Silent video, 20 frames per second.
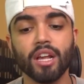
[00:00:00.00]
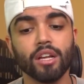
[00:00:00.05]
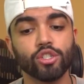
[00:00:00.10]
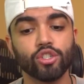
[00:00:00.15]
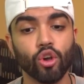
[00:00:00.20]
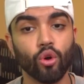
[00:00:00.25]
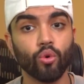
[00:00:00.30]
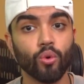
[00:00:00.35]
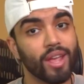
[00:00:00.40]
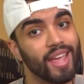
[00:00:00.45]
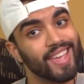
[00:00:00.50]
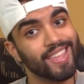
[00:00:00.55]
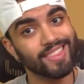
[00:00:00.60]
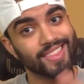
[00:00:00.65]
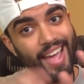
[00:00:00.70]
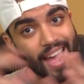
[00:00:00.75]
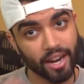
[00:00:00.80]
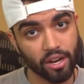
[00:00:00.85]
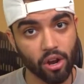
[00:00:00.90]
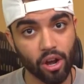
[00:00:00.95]
So in
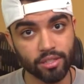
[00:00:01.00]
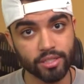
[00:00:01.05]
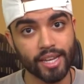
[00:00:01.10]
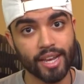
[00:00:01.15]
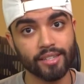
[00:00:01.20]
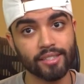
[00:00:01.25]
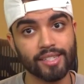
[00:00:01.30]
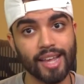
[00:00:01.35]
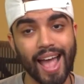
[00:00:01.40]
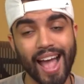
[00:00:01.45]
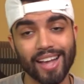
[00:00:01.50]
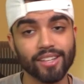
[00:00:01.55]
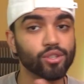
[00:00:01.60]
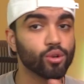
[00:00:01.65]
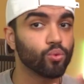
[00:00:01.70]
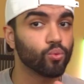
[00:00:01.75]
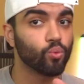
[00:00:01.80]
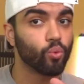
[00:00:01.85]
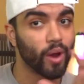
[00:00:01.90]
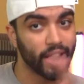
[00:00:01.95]
that context, as
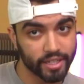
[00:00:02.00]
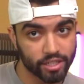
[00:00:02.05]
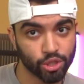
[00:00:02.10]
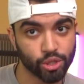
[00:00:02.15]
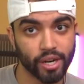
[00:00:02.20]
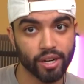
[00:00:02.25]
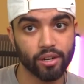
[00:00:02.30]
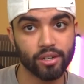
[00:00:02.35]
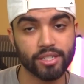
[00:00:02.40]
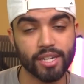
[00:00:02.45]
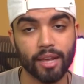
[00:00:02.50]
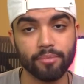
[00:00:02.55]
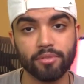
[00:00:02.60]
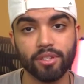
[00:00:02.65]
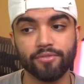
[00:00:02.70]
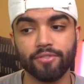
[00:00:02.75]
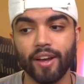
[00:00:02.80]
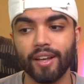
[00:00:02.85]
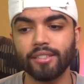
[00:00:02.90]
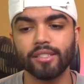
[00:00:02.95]
a weight trainer type
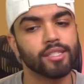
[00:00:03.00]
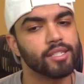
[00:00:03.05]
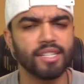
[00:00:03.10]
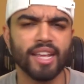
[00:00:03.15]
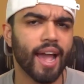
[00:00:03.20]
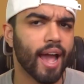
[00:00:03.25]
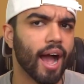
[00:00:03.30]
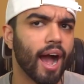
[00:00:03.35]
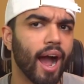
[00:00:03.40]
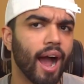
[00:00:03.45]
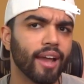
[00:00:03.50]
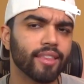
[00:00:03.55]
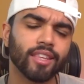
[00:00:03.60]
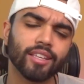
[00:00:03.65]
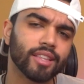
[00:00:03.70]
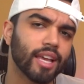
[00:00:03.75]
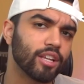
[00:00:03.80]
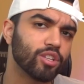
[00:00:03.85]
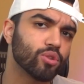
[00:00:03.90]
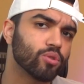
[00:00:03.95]
device, yeah, I
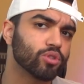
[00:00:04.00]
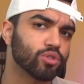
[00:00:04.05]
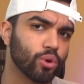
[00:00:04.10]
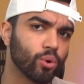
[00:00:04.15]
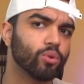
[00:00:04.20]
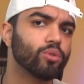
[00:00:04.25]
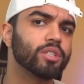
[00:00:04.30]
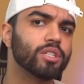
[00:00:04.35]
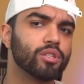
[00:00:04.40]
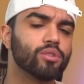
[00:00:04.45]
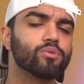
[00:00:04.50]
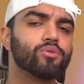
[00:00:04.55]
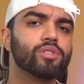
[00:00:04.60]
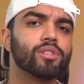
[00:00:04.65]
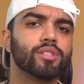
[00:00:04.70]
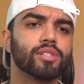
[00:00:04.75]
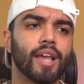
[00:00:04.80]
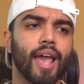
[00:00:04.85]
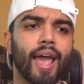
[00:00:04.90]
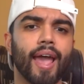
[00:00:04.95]
think that you could totally use
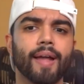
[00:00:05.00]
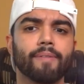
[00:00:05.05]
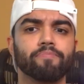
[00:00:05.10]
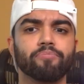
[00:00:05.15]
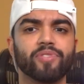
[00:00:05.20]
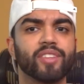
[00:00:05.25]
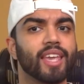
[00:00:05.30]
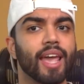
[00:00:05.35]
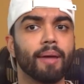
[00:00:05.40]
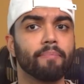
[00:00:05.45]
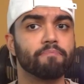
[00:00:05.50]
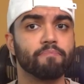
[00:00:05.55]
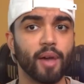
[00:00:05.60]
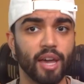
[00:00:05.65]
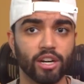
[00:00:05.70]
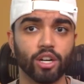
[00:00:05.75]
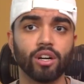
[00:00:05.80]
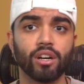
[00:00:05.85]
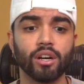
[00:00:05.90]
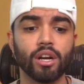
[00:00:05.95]
this and get
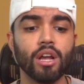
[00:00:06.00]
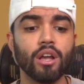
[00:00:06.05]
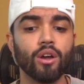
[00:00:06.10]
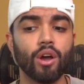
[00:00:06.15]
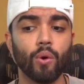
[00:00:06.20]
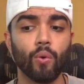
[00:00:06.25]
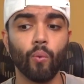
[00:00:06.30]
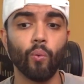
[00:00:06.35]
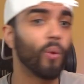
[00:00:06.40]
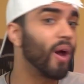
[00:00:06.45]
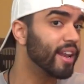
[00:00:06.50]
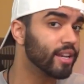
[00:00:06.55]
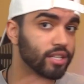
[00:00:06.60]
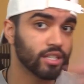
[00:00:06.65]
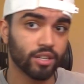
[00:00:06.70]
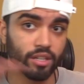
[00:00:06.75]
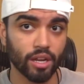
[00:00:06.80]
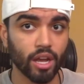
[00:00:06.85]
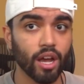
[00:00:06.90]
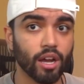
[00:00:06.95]
better
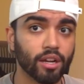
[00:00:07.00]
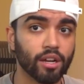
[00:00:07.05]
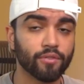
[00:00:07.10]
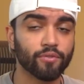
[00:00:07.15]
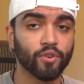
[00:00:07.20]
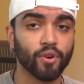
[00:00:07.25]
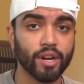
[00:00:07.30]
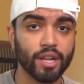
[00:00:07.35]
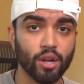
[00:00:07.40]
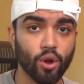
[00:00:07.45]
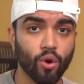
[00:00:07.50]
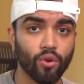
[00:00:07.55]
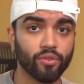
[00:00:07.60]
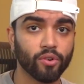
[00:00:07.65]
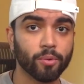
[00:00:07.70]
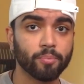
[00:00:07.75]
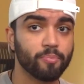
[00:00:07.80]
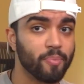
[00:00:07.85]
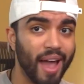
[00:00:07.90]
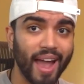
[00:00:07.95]
when converting
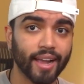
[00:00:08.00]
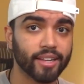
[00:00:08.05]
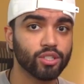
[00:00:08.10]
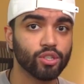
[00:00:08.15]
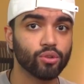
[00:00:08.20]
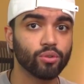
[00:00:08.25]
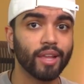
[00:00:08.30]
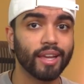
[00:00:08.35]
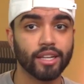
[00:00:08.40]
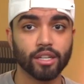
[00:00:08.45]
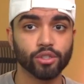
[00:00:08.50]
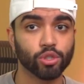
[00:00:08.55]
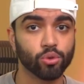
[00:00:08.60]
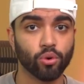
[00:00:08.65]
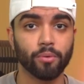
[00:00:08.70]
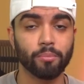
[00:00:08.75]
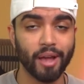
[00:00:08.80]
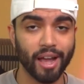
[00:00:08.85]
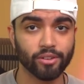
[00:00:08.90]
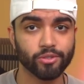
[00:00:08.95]
over back to like
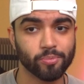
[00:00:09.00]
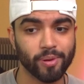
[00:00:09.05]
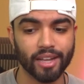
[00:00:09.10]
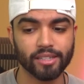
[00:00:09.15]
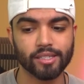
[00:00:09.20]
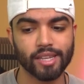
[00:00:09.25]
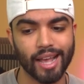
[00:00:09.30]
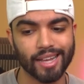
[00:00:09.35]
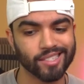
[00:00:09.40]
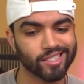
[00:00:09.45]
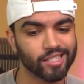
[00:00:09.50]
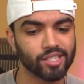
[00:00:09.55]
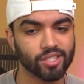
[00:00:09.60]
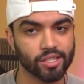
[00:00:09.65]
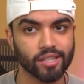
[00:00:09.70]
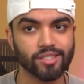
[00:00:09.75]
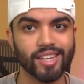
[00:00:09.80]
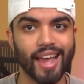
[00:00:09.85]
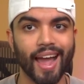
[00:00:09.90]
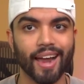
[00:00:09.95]
control mouse pads, as this
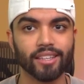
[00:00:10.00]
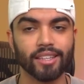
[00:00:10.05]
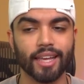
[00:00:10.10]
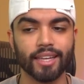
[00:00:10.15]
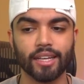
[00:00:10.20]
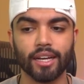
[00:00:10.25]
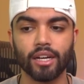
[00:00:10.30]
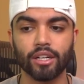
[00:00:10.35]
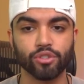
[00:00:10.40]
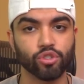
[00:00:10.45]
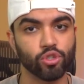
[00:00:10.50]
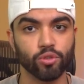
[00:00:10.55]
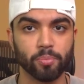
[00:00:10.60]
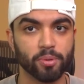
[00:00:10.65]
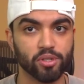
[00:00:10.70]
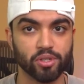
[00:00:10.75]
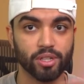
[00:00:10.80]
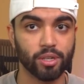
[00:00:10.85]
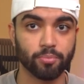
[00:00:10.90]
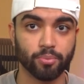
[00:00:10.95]
does act like a
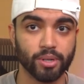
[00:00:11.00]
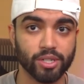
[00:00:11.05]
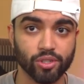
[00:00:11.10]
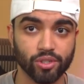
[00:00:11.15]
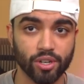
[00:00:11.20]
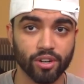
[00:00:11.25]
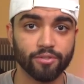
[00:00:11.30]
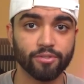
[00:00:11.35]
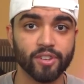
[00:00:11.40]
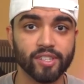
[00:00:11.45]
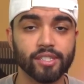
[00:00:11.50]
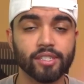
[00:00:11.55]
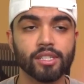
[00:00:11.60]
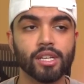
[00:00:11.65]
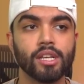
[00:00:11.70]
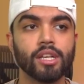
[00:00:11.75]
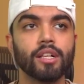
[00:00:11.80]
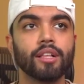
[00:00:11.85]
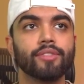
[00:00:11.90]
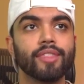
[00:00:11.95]
super slippery surface
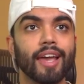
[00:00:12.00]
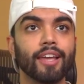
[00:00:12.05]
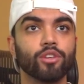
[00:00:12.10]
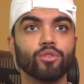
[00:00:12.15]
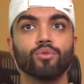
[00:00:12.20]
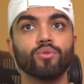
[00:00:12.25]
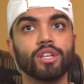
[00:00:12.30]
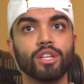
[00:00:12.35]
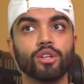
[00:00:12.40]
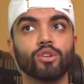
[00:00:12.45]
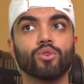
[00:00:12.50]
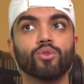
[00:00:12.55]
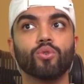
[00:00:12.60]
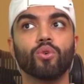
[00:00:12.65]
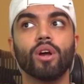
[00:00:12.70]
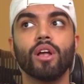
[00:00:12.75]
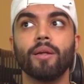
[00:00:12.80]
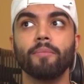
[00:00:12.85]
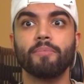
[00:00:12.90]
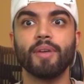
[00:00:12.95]
that you need
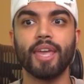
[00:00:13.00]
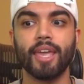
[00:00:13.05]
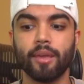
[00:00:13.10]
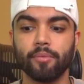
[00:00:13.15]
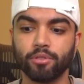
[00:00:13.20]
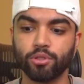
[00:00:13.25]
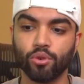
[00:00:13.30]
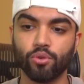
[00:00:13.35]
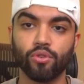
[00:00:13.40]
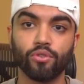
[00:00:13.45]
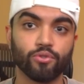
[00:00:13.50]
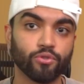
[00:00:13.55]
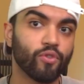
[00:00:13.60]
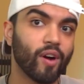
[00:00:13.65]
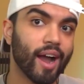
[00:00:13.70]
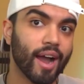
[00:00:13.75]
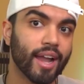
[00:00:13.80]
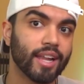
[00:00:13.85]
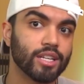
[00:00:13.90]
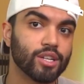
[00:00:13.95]
to be able to
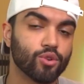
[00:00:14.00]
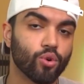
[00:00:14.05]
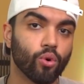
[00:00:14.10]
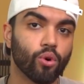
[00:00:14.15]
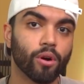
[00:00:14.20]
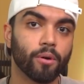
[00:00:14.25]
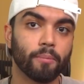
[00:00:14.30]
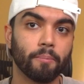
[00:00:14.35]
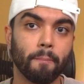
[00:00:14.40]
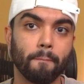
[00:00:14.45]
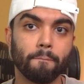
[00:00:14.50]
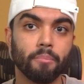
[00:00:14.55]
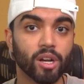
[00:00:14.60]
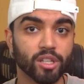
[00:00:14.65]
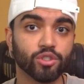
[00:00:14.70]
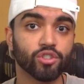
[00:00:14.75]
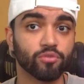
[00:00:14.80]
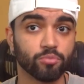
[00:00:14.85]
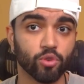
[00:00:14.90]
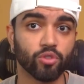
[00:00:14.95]
refine your
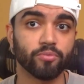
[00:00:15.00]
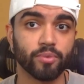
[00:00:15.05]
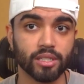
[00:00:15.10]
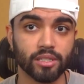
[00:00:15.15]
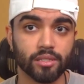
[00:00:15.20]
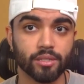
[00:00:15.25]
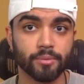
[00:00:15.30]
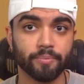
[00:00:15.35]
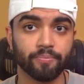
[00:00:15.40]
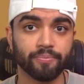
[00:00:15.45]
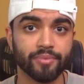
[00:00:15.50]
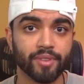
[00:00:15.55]
muscle movements.